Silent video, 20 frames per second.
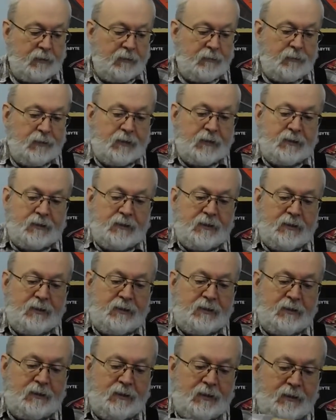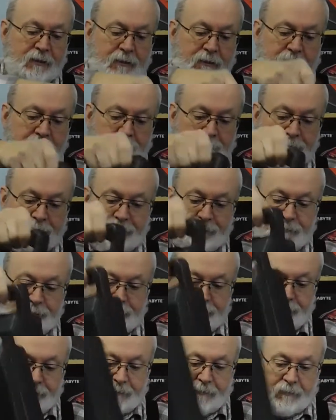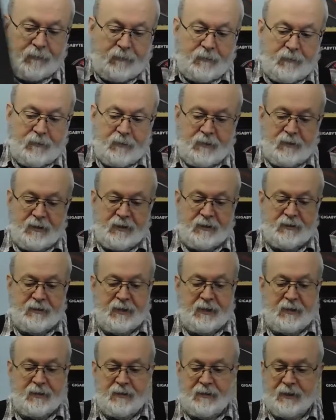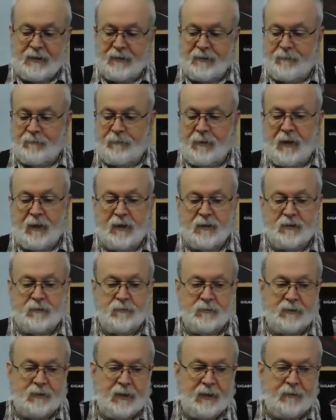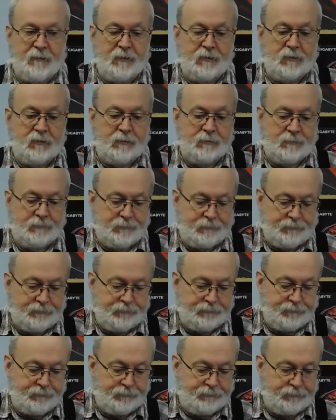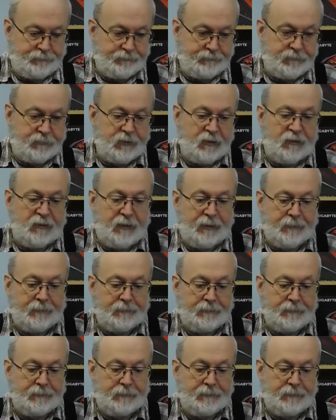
Because this here, they said that the box was damaged. Okay.